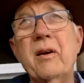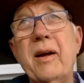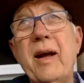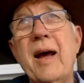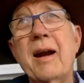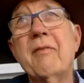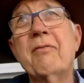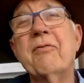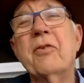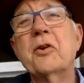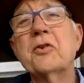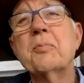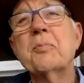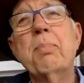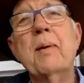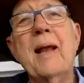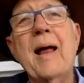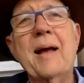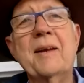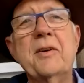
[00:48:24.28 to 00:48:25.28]
kind of
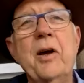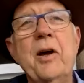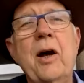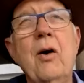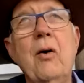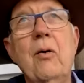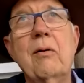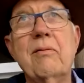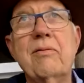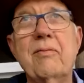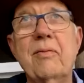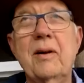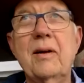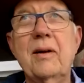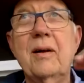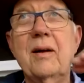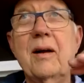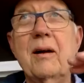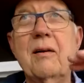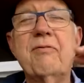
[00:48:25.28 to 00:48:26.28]
first plateau of
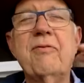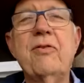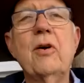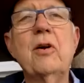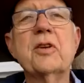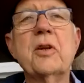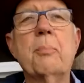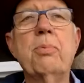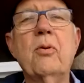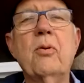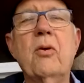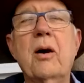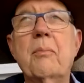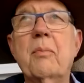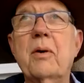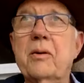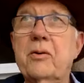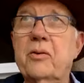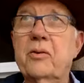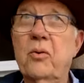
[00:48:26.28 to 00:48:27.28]
a full
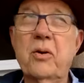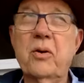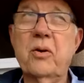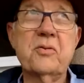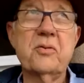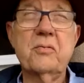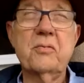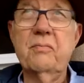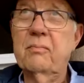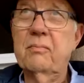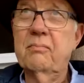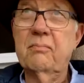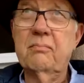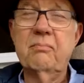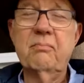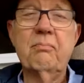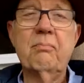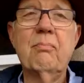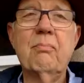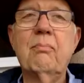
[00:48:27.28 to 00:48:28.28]
deployment towards
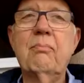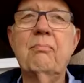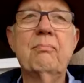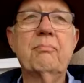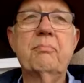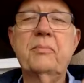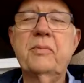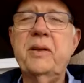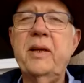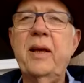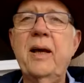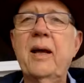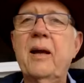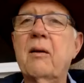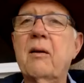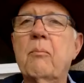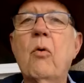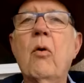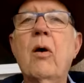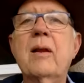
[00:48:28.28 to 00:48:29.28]

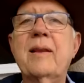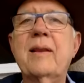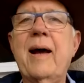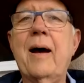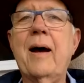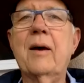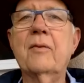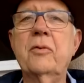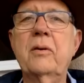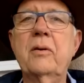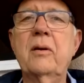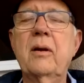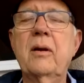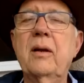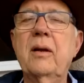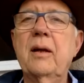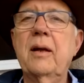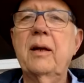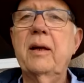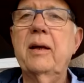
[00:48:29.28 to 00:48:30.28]
10 or more thousand
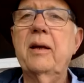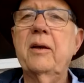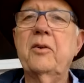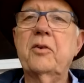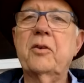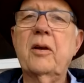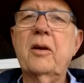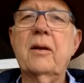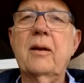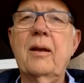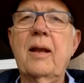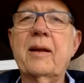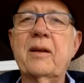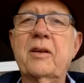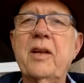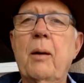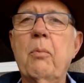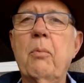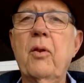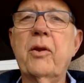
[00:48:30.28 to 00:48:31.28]
is
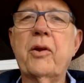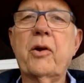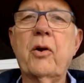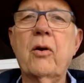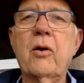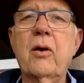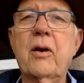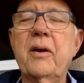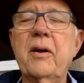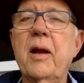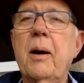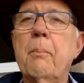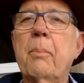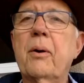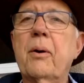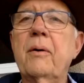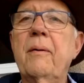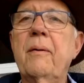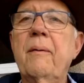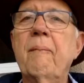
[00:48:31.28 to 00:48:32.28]
like double the current
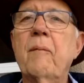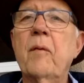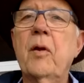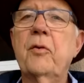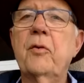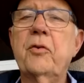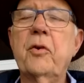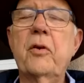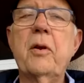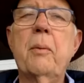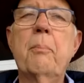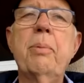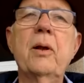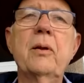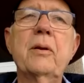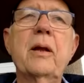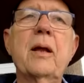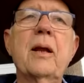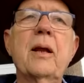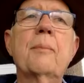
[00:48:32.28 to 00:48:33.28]
number. So they're
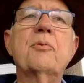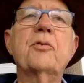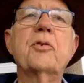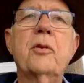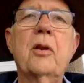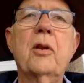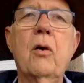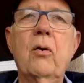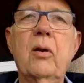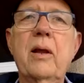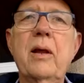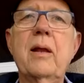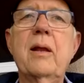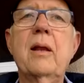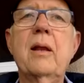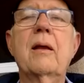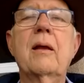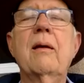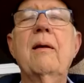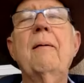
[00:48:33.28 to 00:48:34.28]
building it up
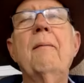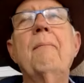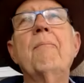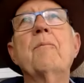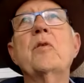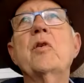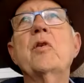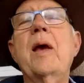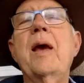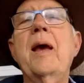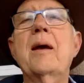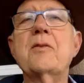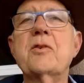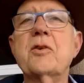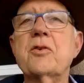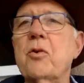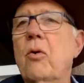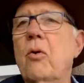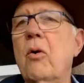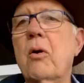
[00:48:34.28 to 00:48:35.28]
slowly. You can't
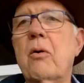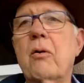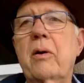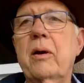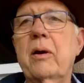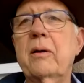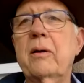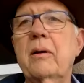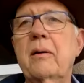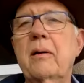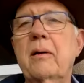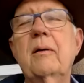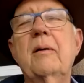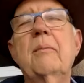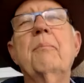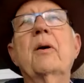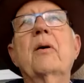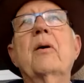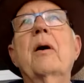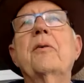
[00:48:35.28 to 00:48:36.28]
just order it,
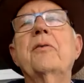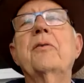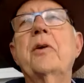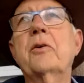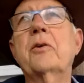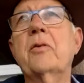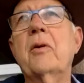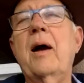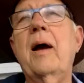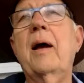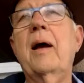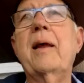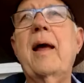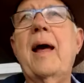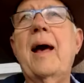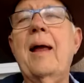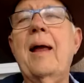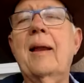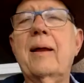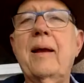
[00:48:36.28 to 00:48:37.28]
because they're trying
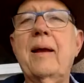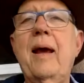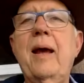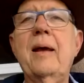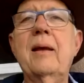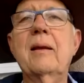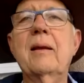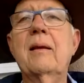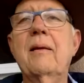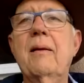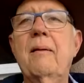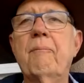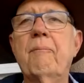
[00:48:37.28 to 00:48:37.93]
to allocate